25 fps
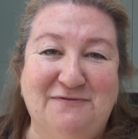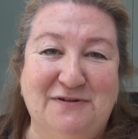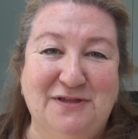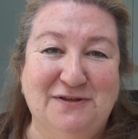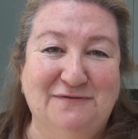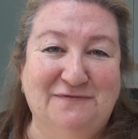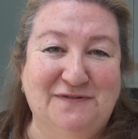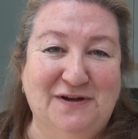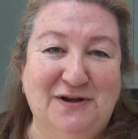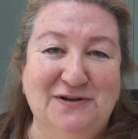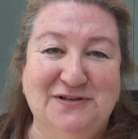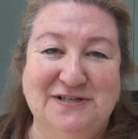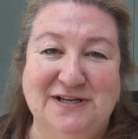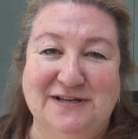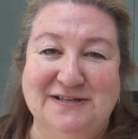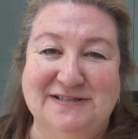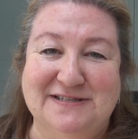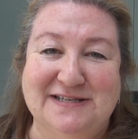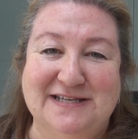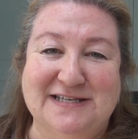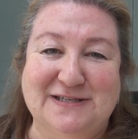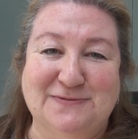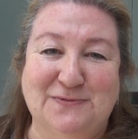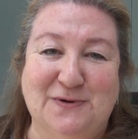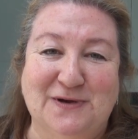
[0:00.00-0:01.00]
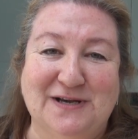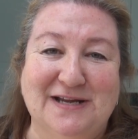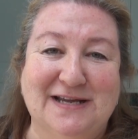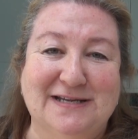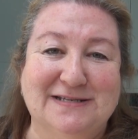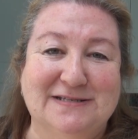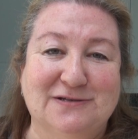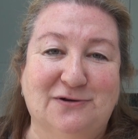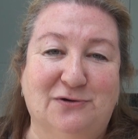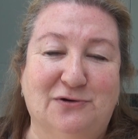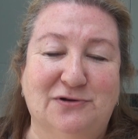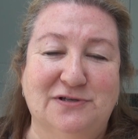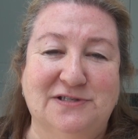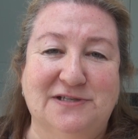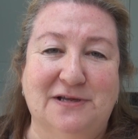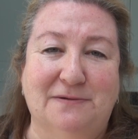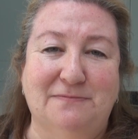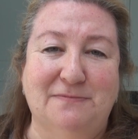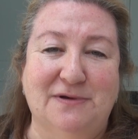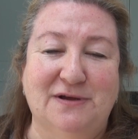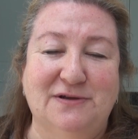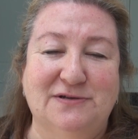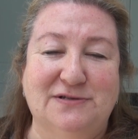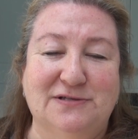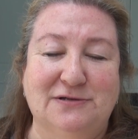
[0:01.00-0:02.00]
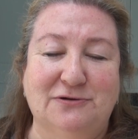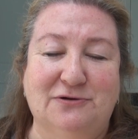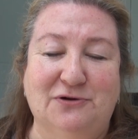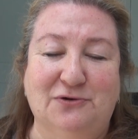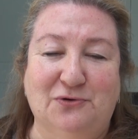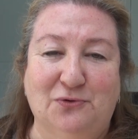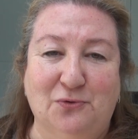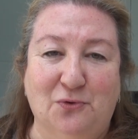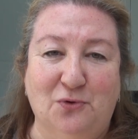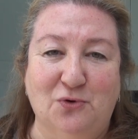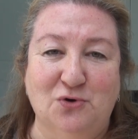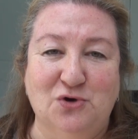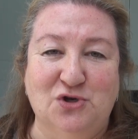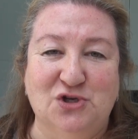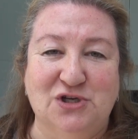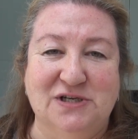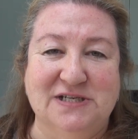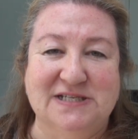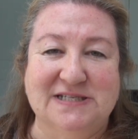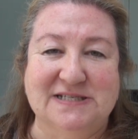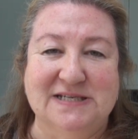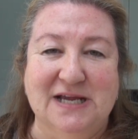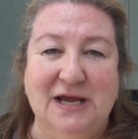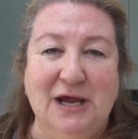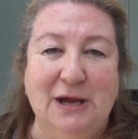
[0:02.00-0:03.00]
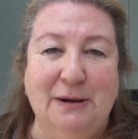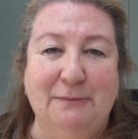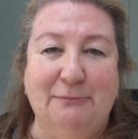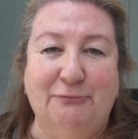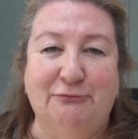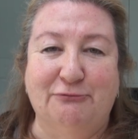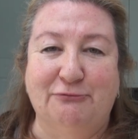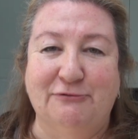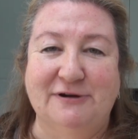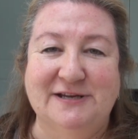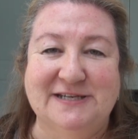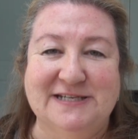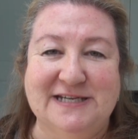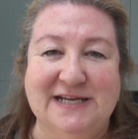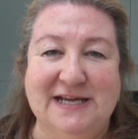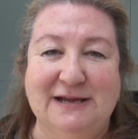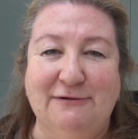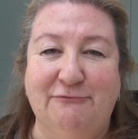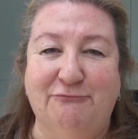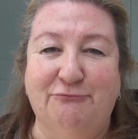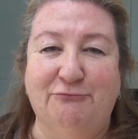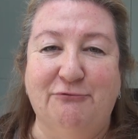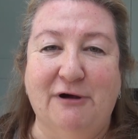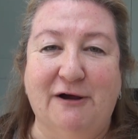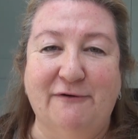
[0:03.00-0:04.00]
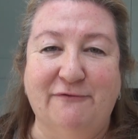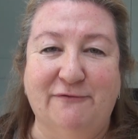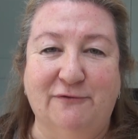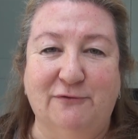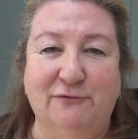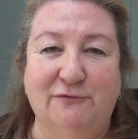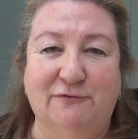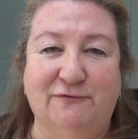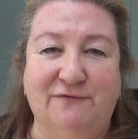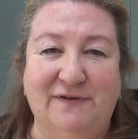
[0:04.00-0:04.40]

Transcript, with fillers: from the photos, this one has got the most gorgeous, pretty ruffled